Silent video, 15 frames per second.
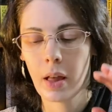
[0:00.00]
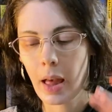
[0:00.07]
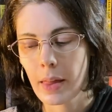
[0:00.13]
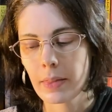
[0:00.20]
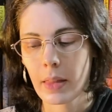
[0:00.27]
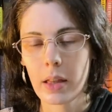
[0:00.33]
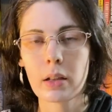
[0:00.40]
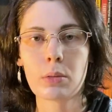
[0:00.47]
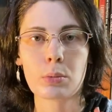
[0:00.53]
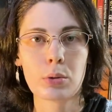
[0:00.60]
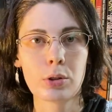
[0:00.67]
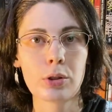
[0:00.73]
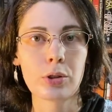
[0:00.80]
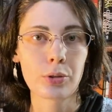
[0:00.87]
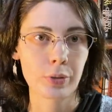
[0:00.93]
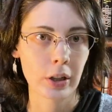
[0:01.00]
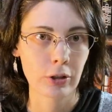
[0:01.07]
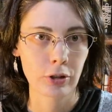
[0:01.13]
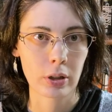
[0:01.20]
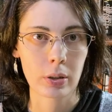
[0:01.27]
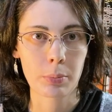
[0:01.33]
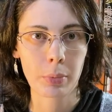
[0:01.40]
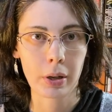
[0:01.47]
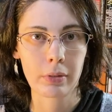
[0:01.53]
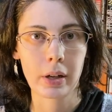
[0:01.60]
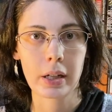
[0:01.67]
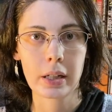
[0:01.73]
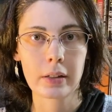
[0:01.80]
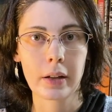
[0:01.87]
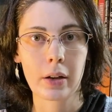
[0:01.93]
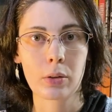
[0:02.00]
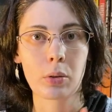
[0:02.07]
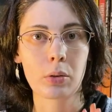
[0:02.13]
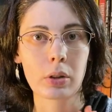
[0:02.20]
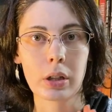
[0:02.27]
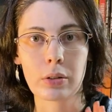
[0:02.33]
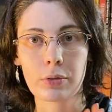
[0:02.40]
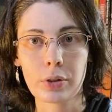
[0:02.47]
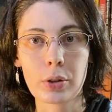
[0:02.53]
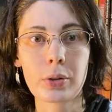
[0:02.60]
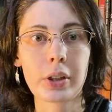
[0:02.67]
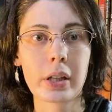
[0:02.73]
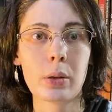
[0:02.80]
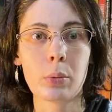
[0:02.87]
and then reduce friction by writing down only a few key